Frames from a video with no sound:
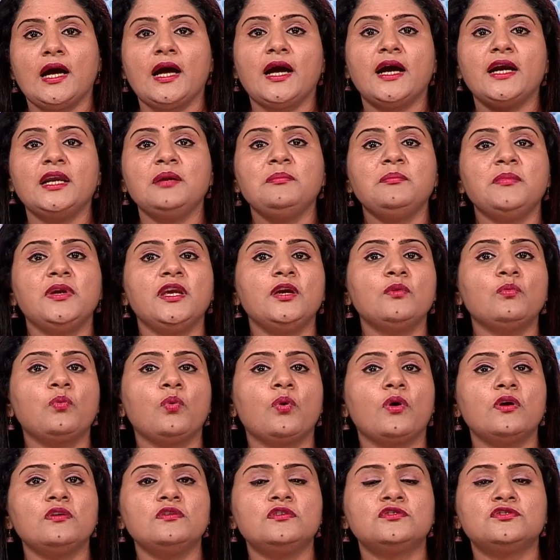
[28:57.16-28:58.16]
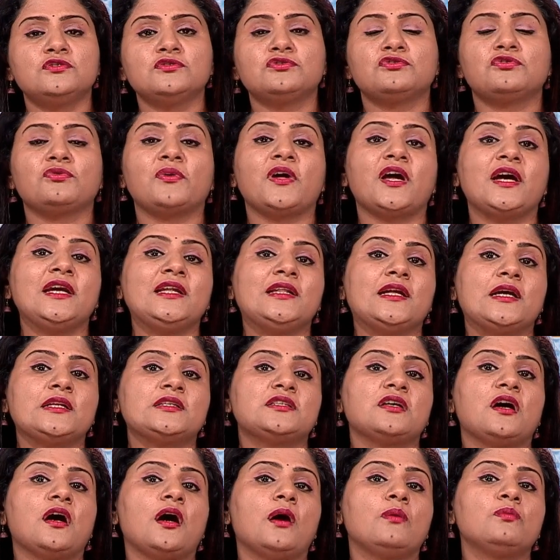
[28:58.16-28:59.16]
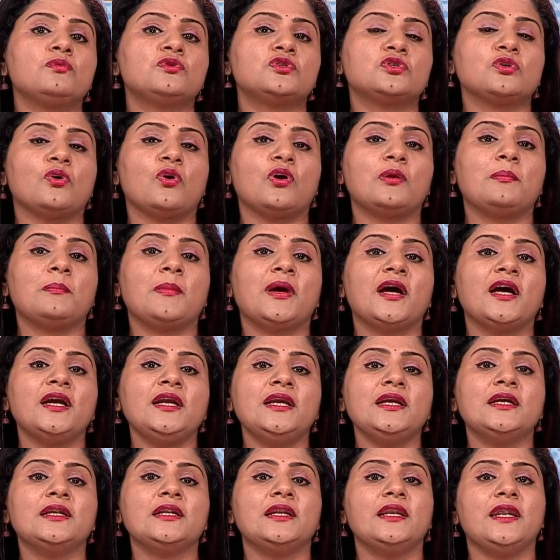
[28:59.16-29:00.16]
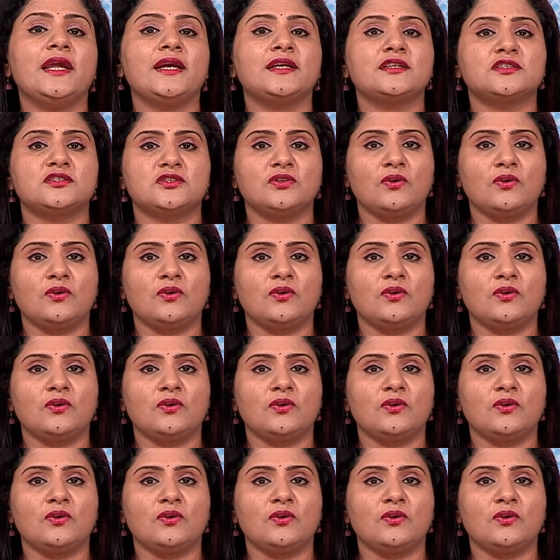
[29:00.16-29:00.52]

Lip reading: I may want to try that out on my next